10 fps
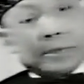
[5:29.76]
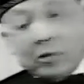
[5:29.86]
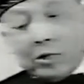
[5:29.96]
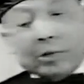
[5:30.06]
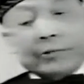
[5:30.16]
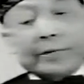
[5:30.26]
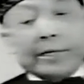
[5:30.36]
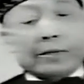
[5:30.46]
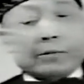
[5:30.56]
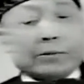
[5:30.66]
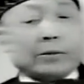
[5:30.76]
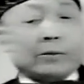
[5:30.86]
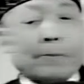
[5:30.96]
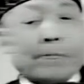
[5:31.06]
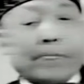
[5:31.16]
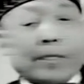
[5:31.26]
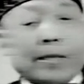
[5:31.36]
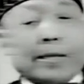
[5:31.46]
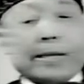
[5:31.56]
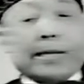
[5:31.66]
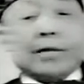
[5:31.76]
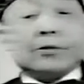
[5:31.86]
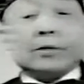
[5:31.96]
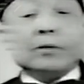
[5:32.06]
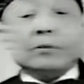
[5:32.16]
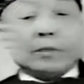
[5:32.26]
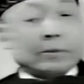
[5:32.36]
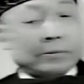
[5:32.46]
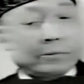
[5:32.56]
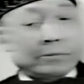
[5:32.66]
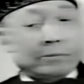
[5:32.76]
uh, so-called Negro as you know,